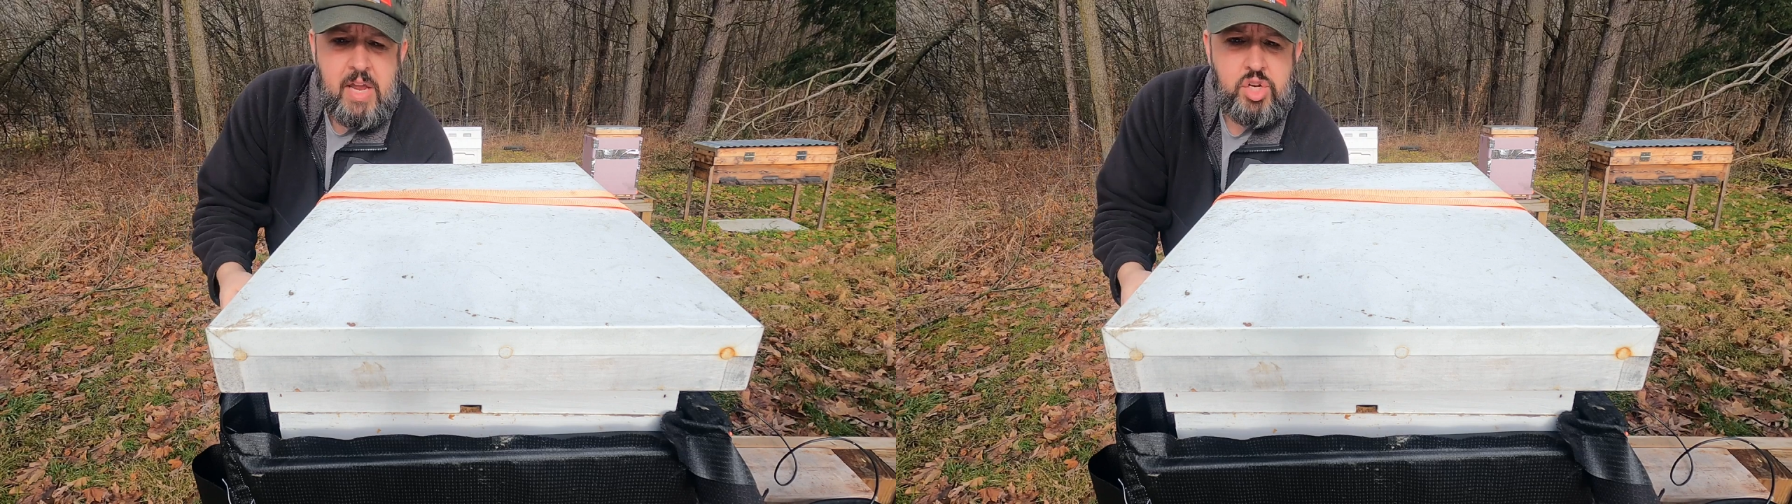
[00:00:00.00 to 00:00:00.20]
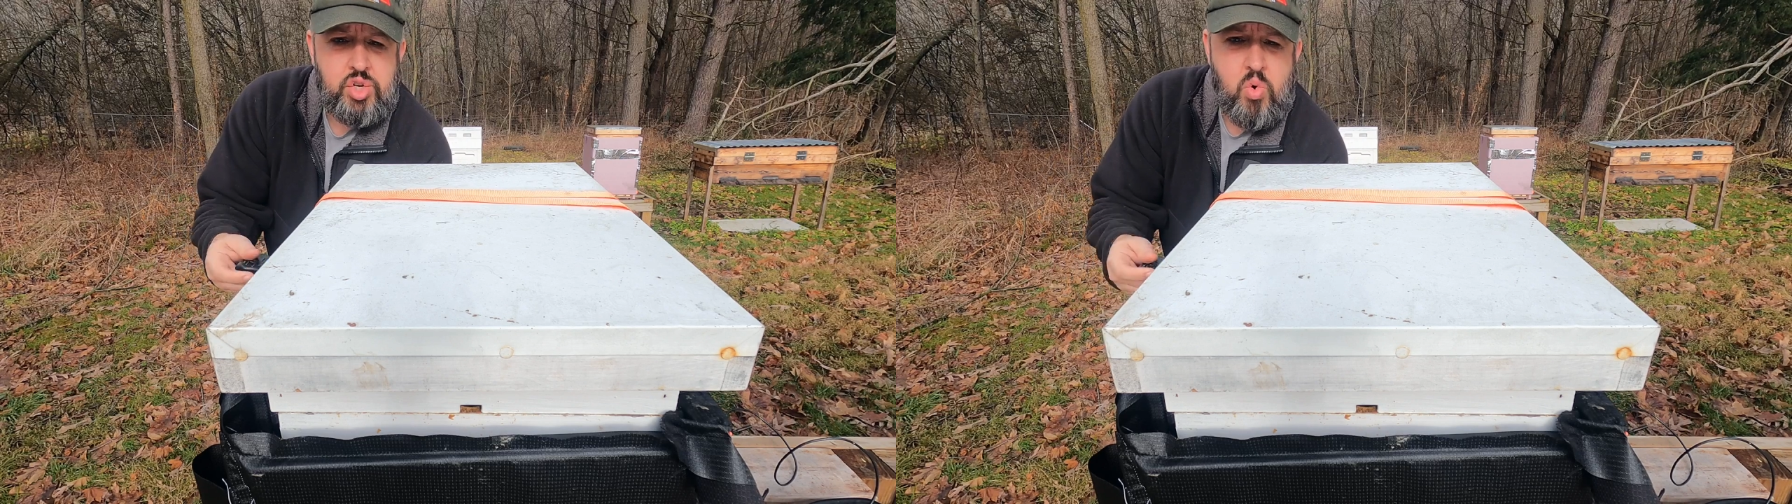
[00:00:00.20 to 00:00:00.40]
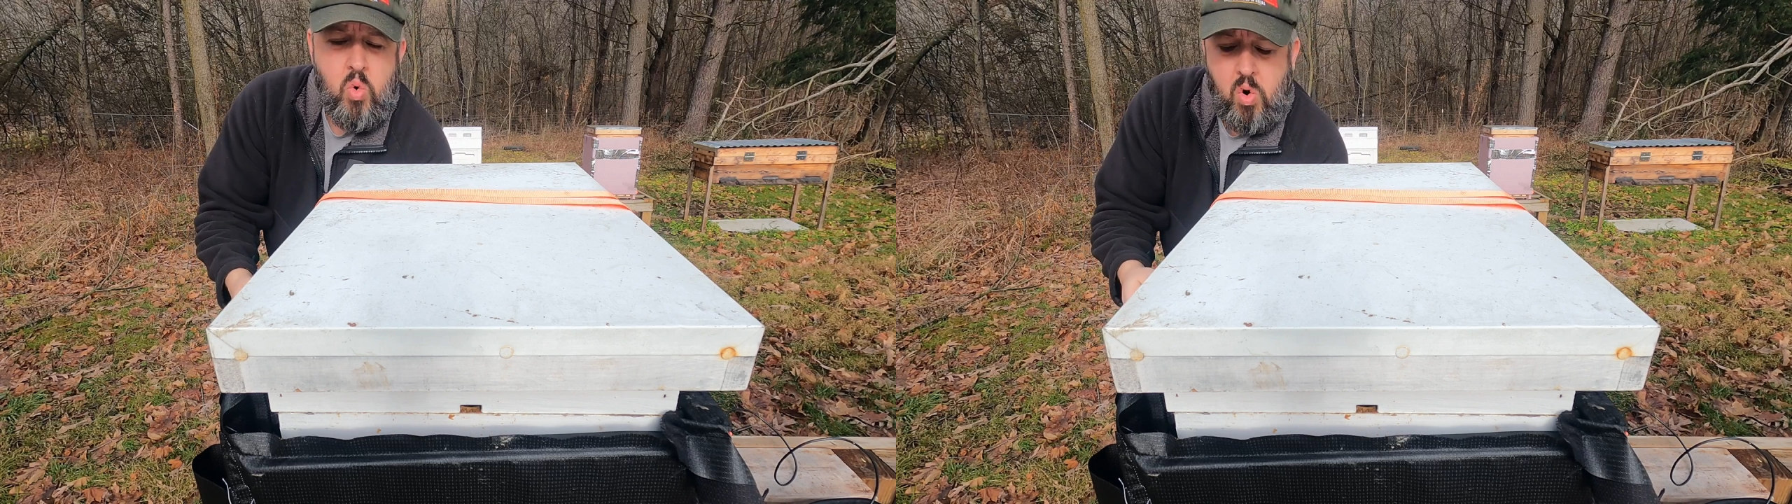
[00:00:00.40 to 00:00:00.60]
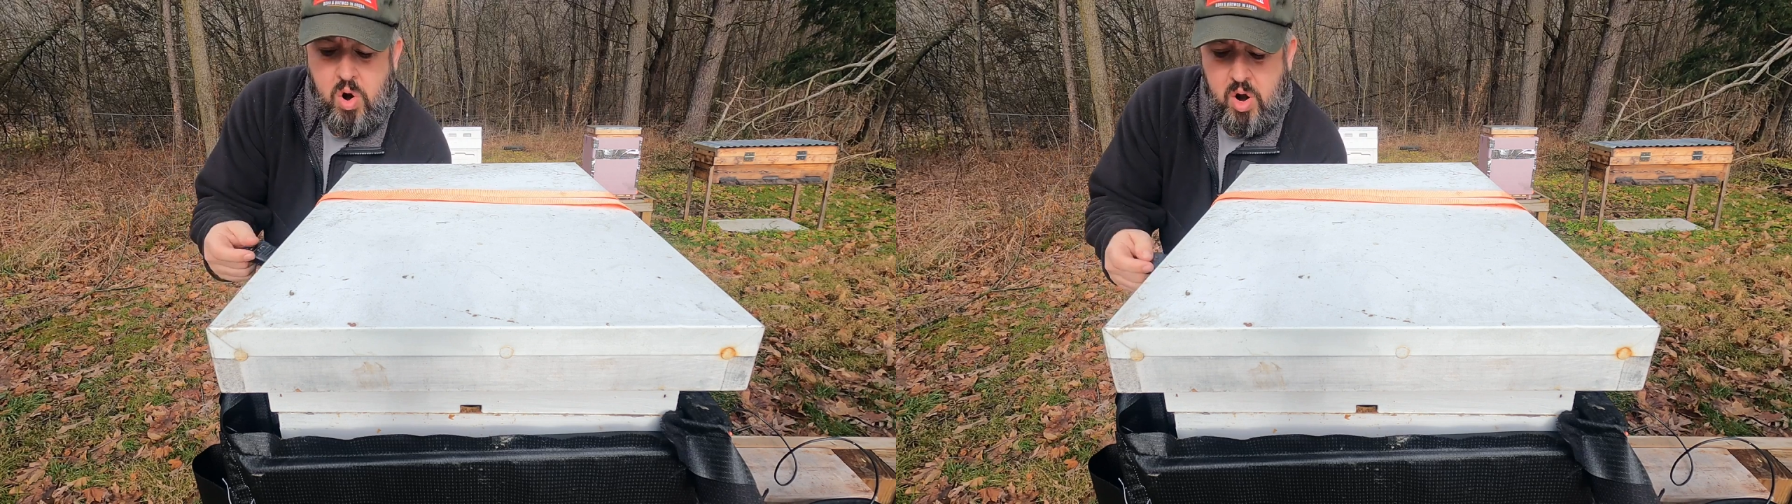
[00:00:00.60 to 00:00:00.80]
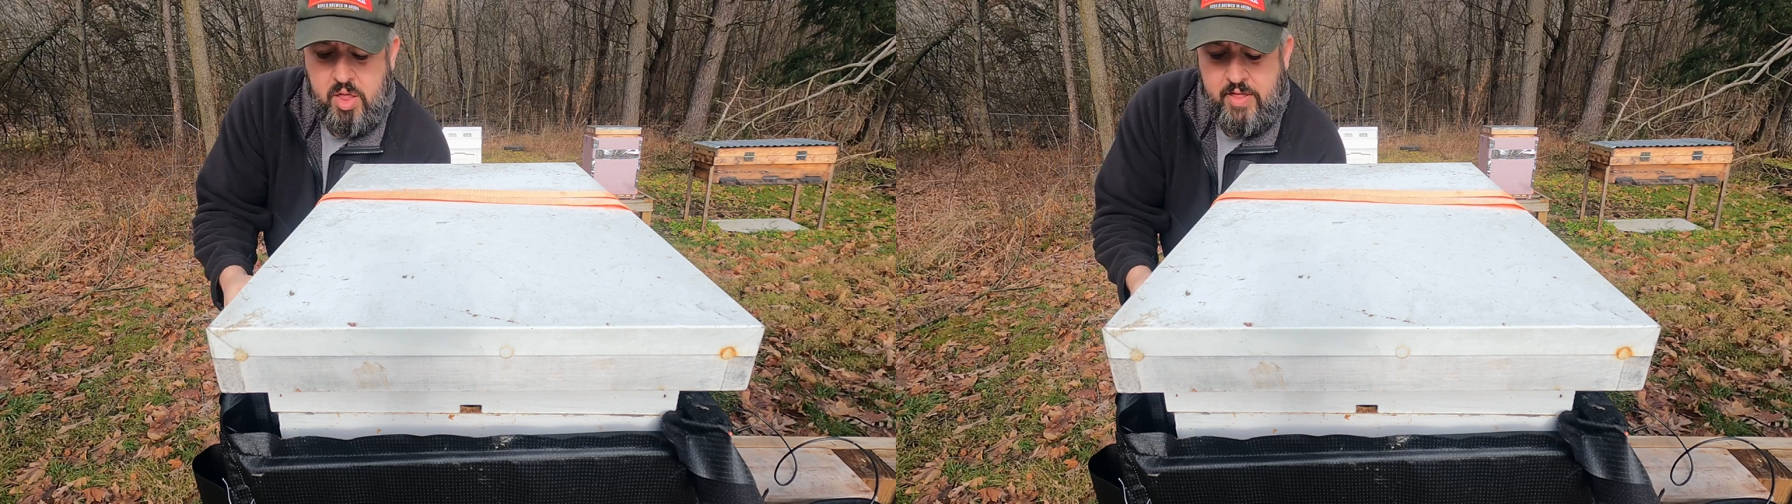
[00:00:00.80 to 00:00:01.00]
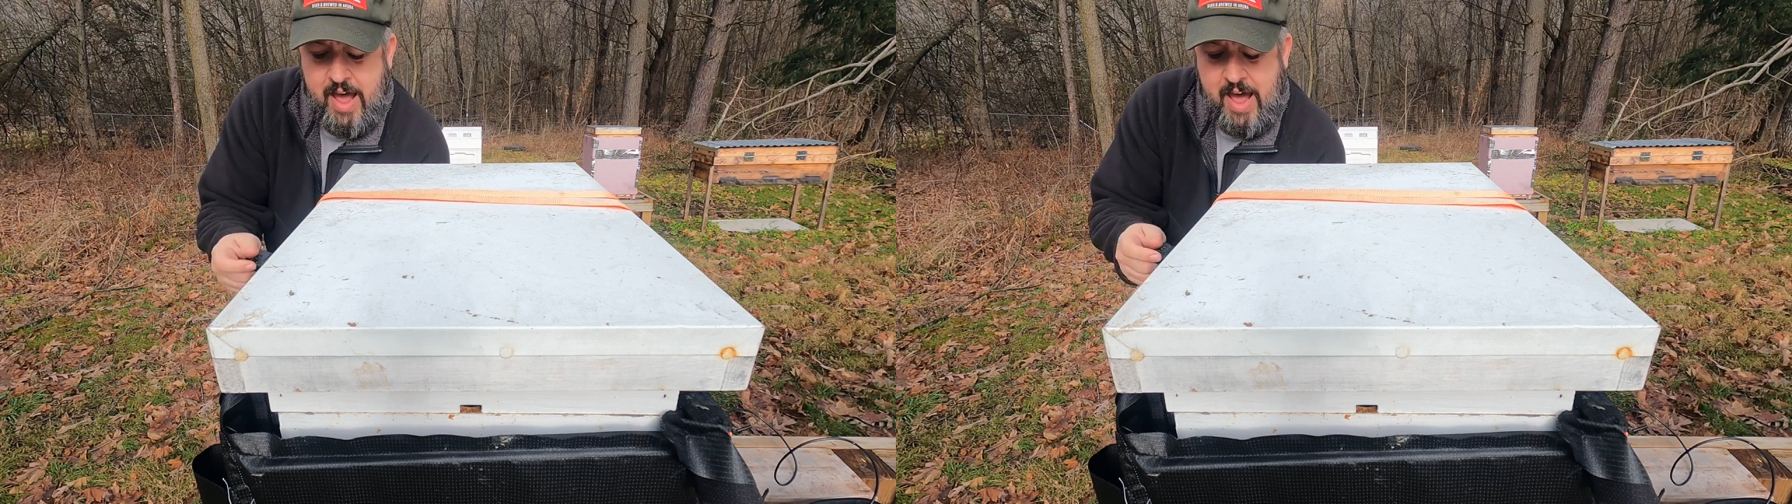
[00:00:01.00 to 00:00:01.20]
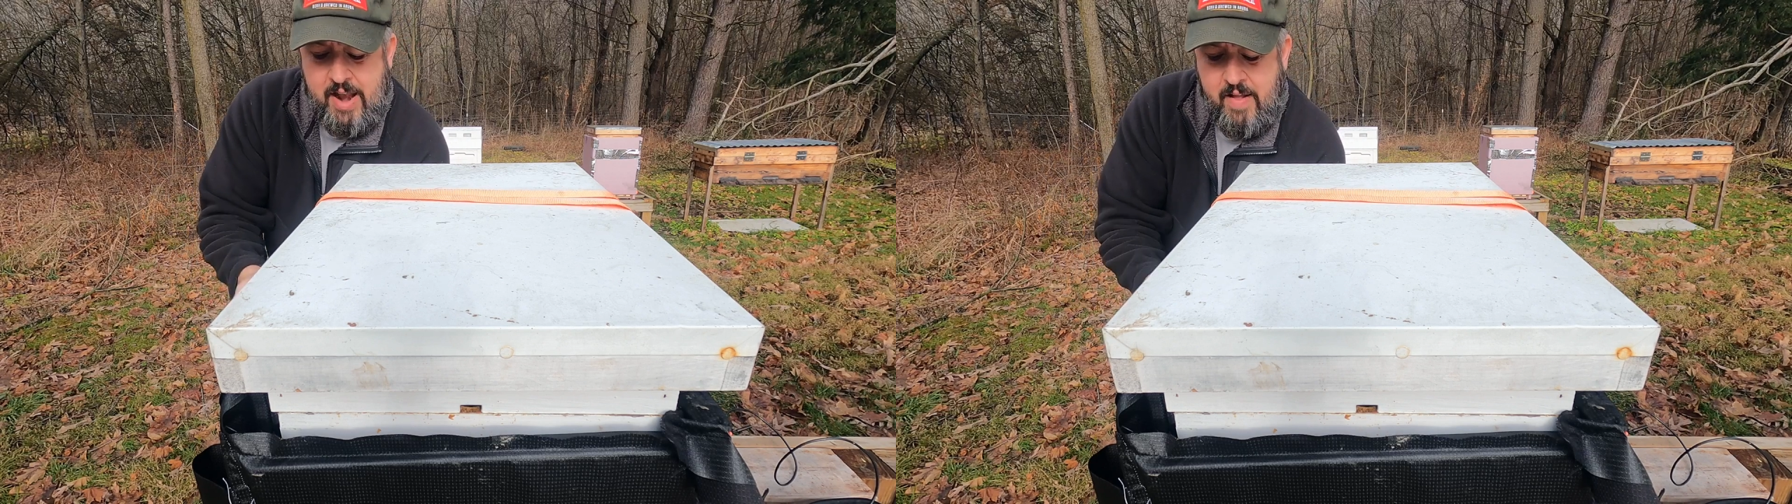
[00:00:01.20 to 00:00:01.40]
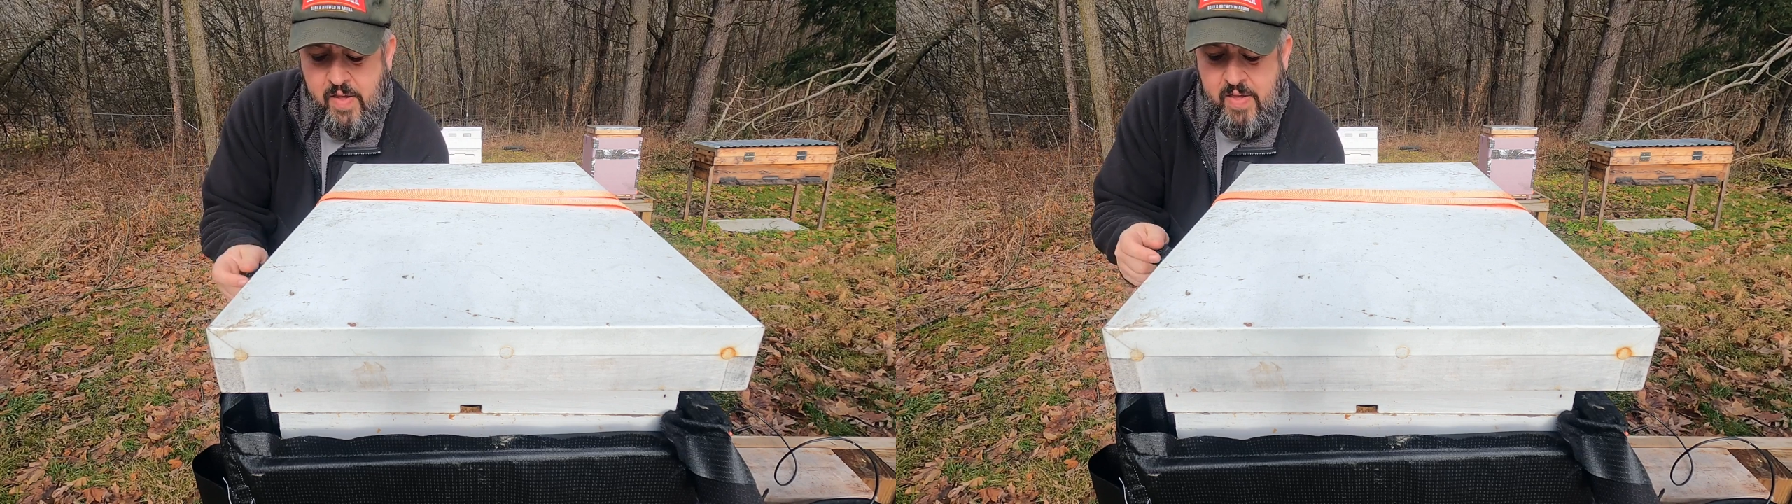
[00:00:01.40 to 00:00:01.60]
make sure that